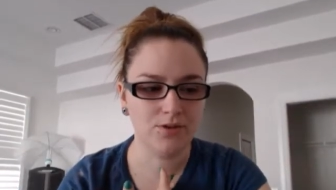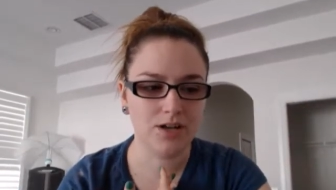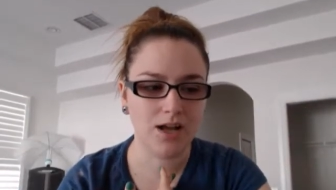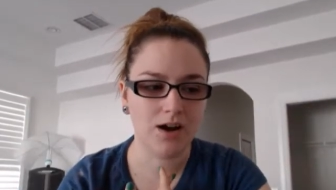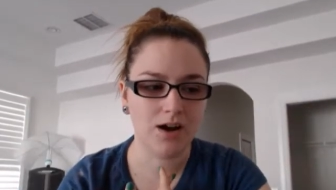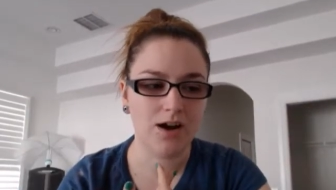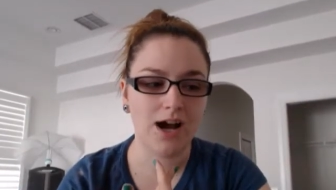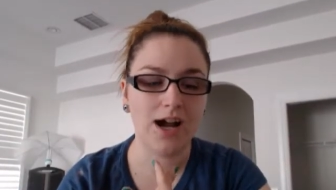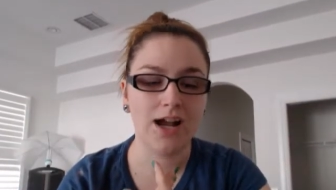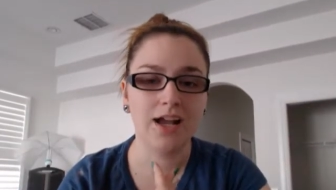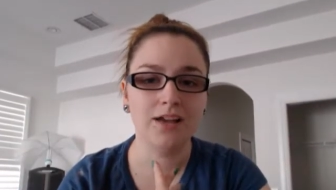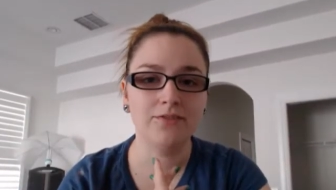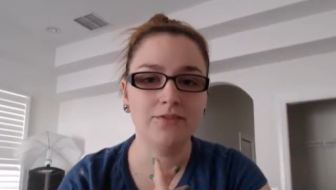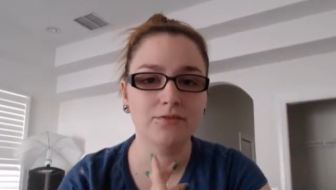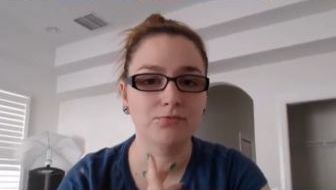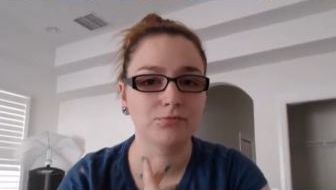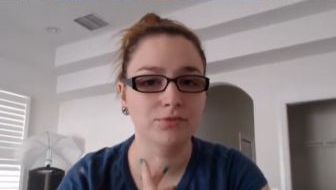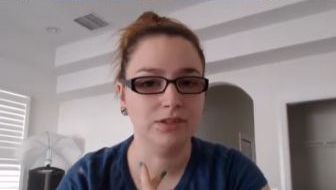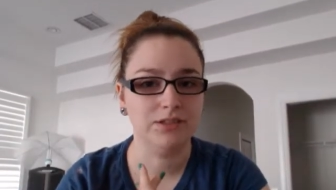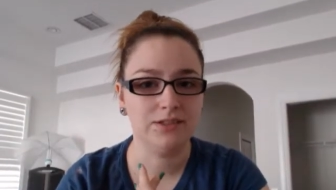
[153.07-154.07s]
Now, I have
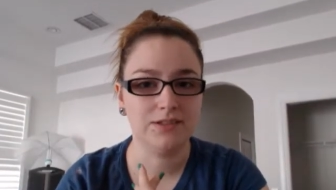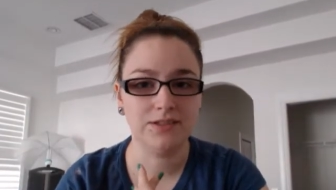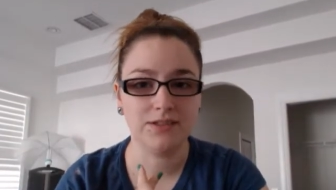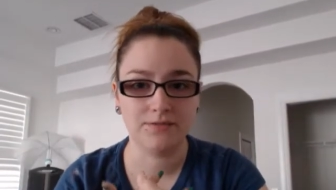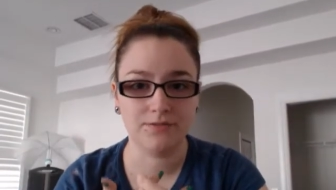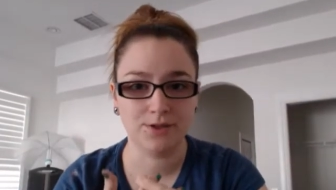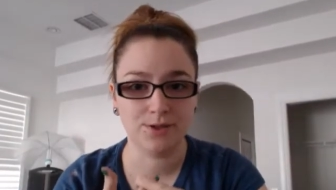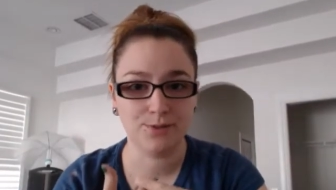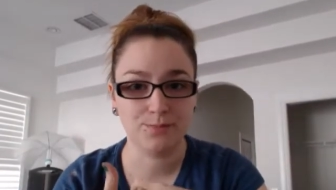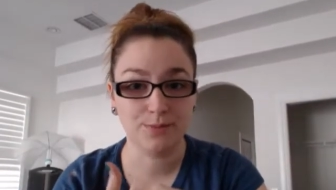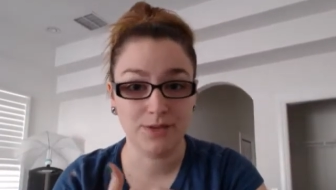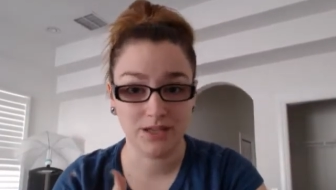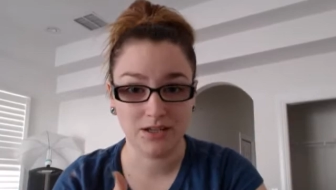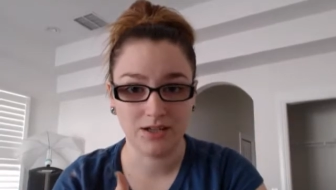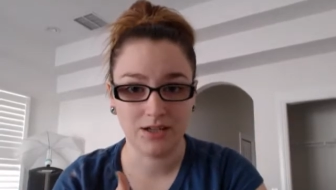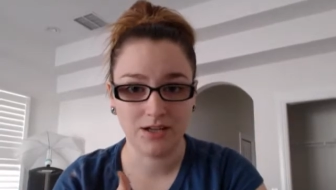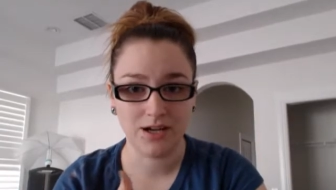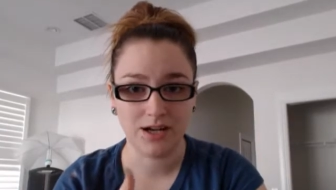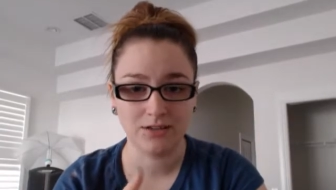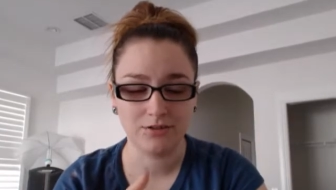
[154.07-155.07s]
a really severe
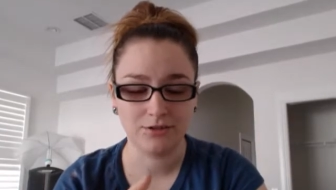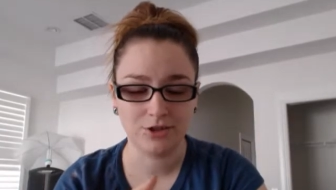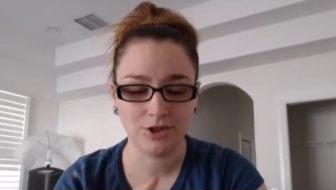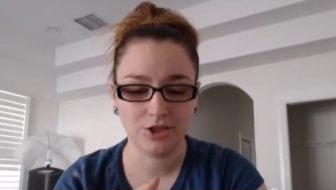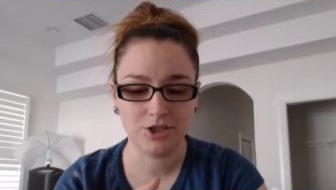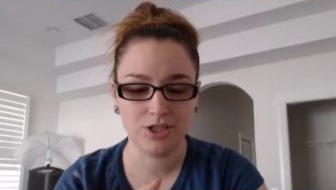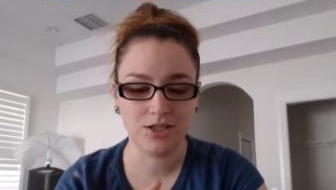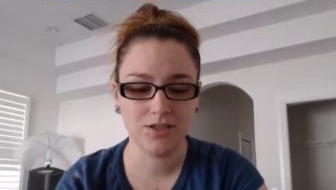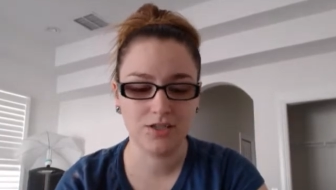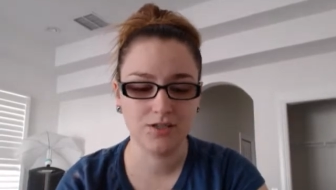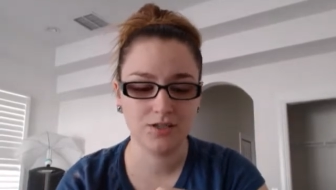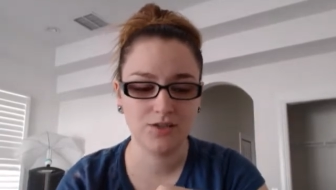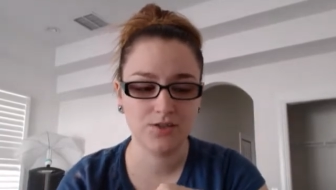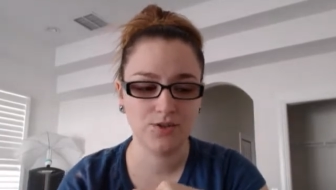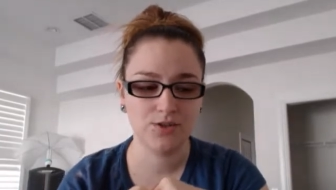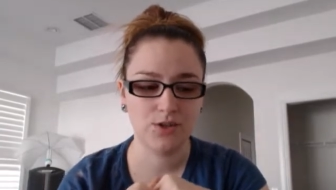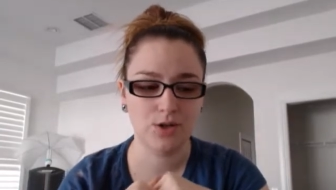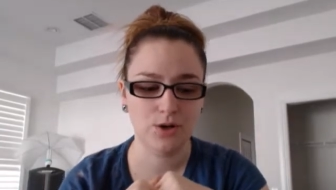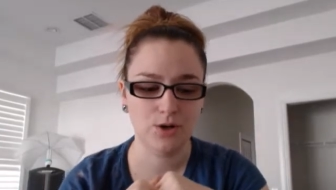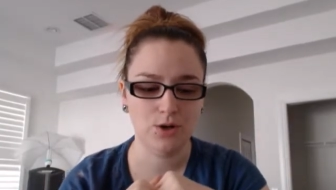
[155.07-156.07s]
peanut allergy,
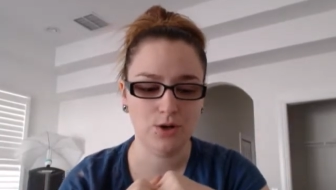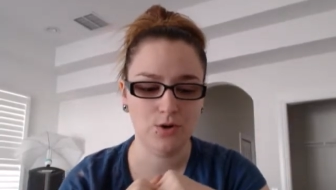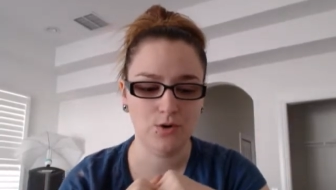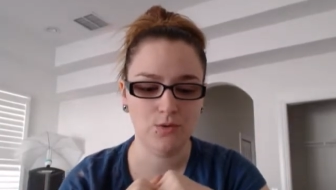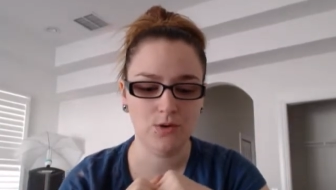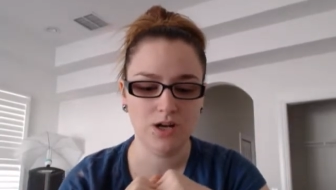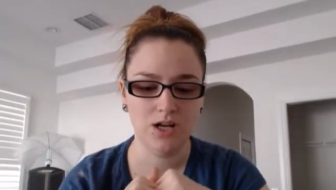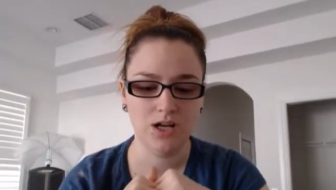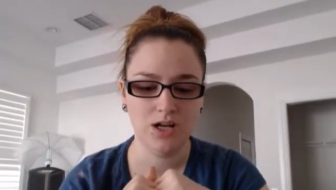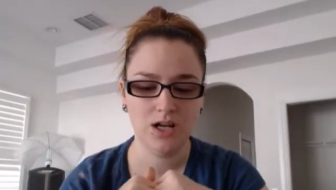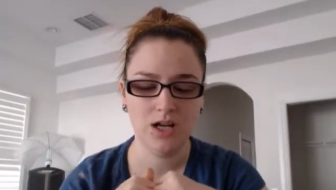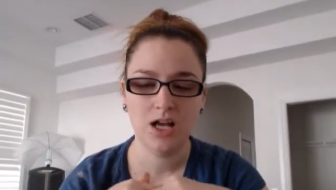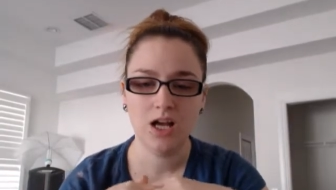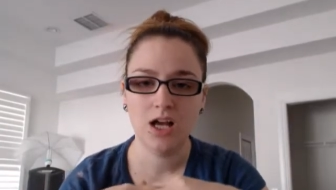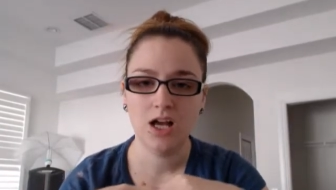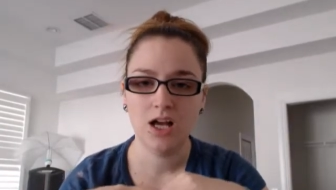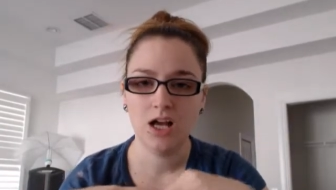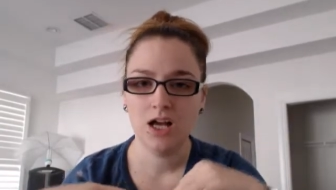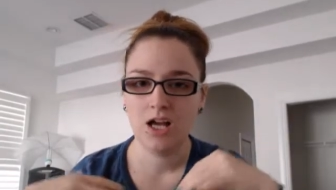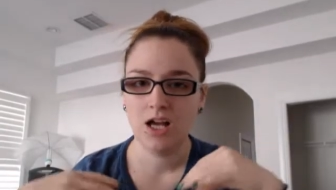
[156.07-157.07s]
so
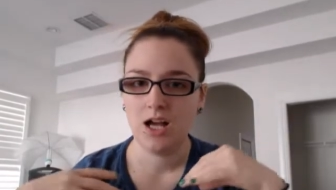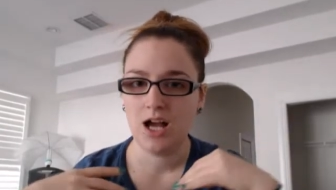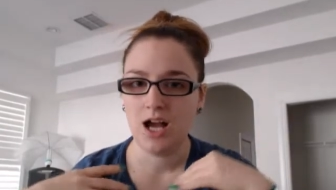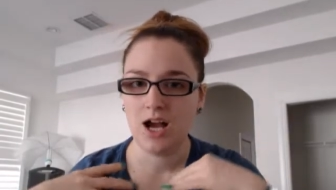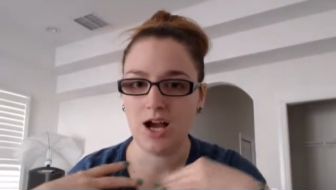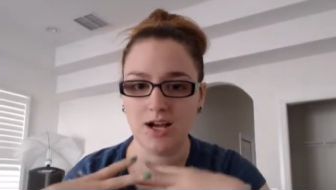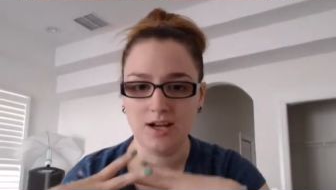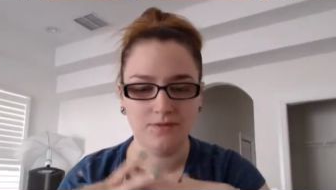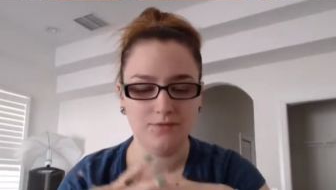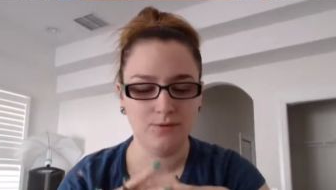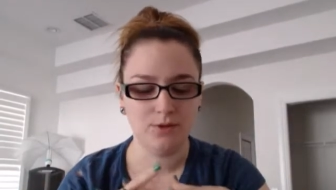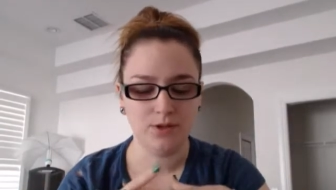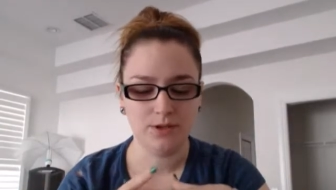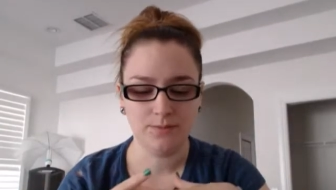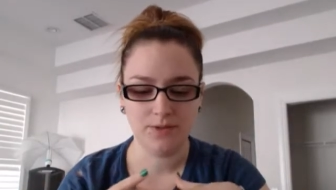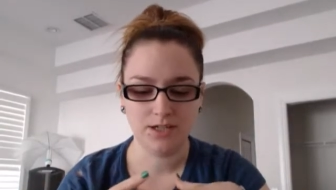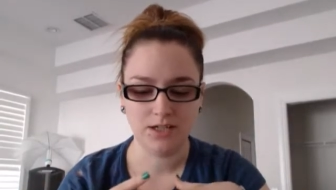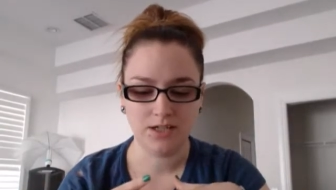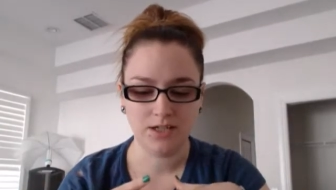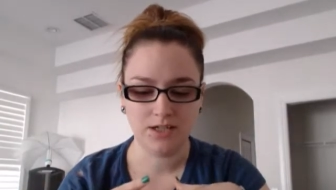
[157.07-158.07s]
I avoid
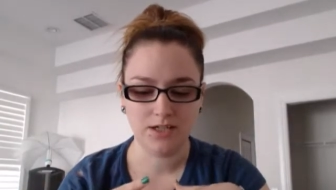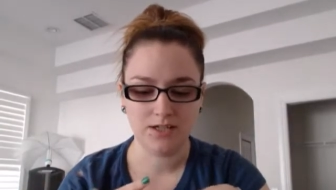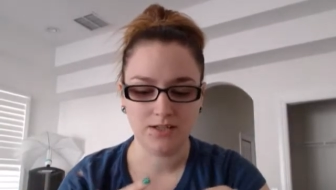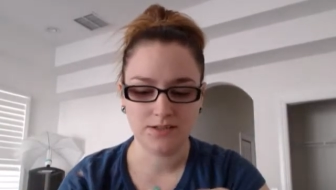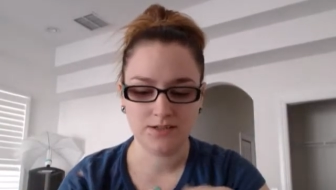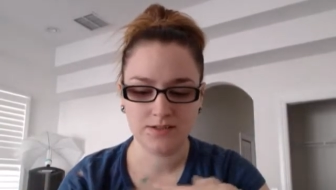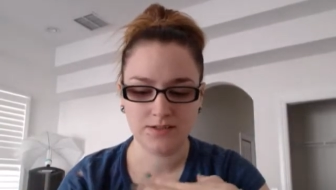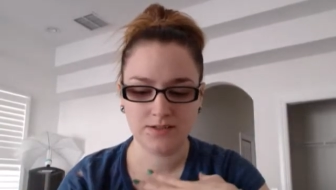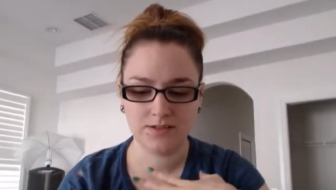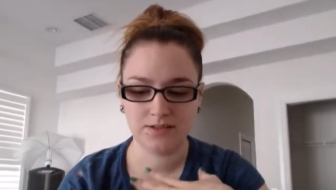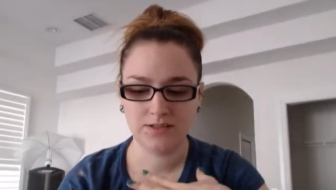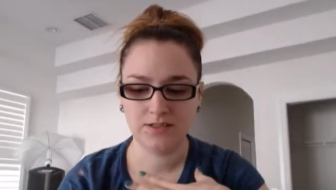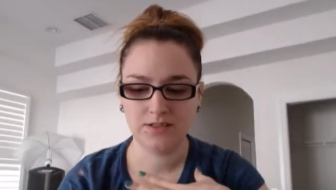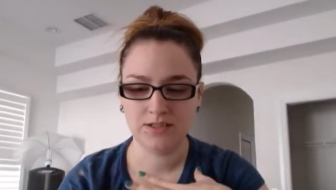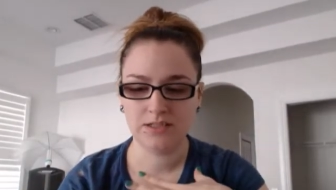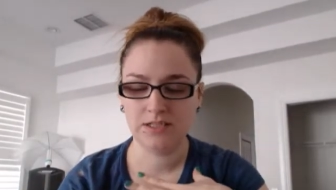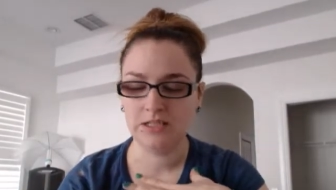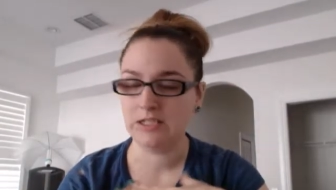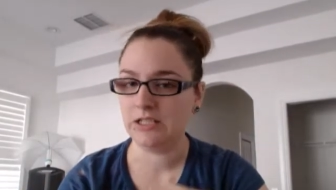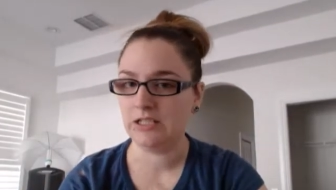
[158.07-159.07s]
peanuts
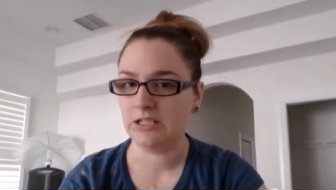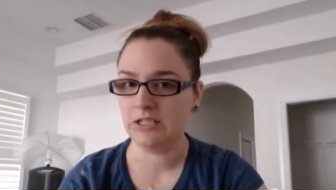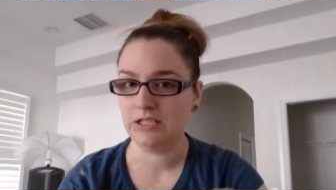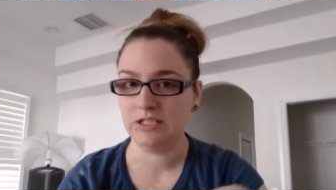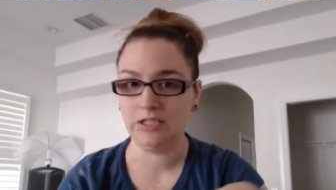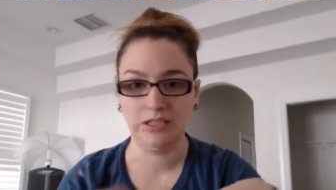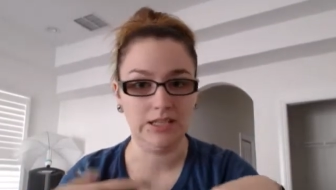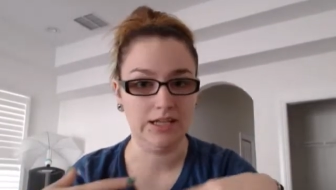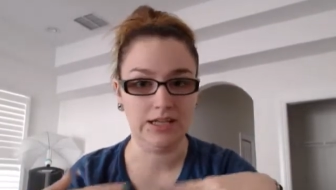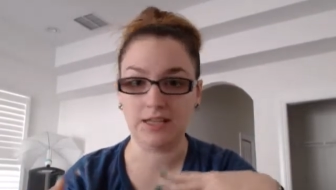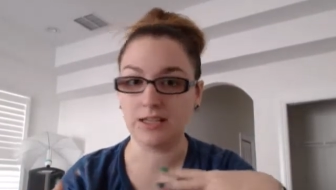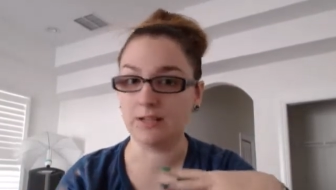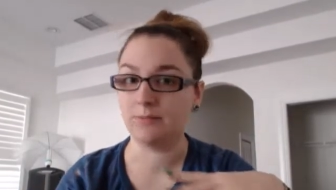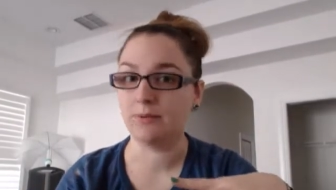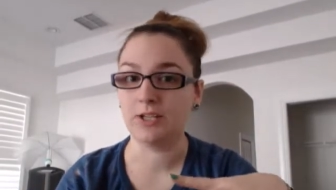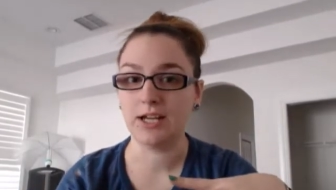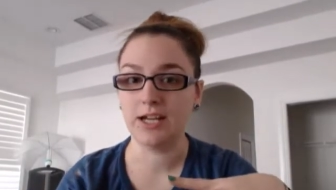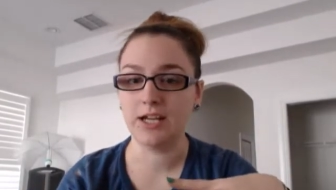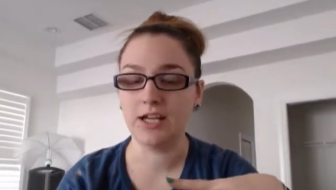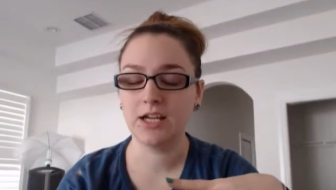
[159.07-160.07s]
like the
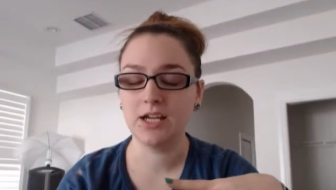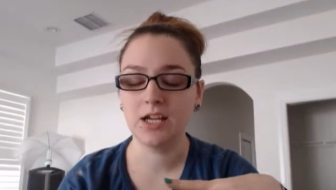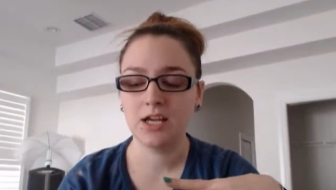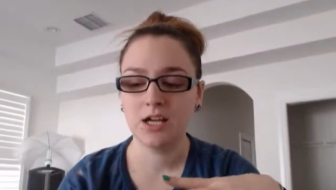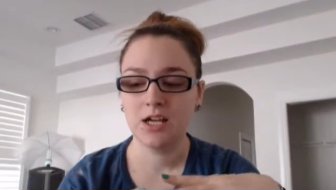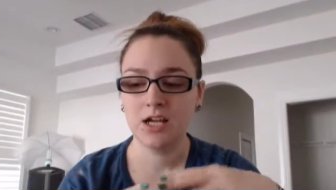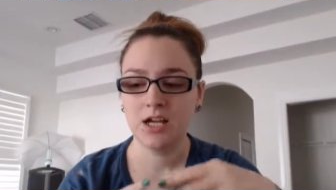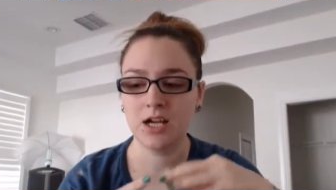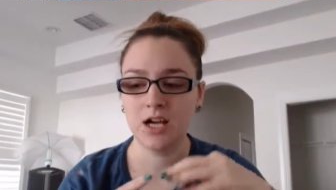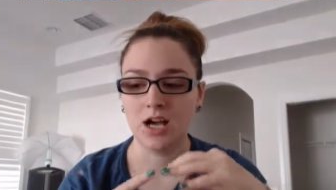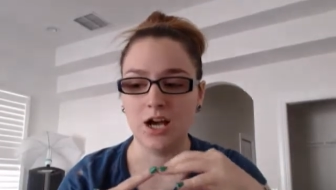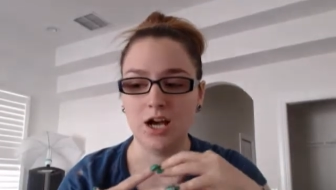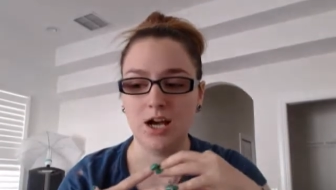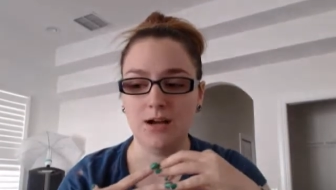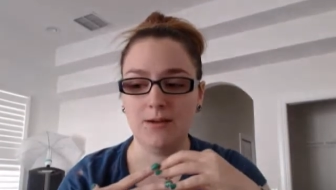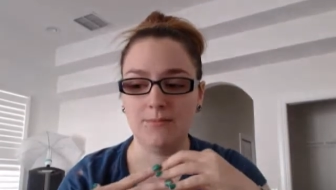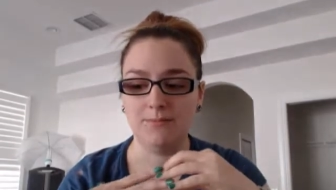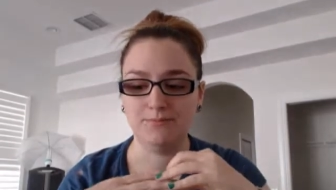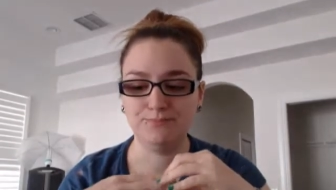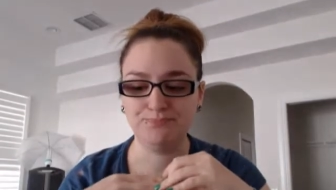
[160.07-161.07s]
plague.
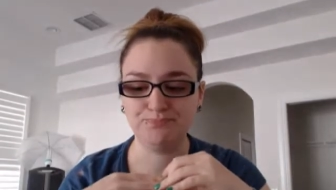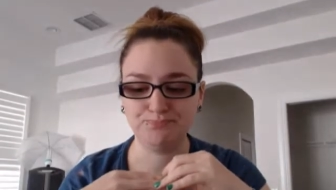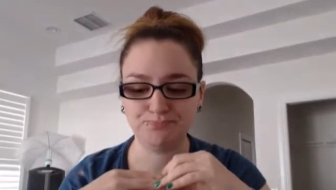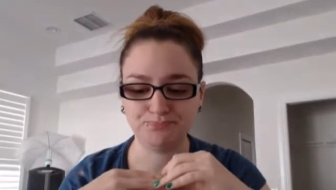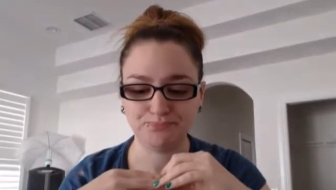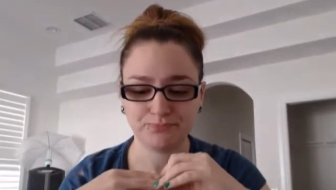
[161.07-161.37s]
And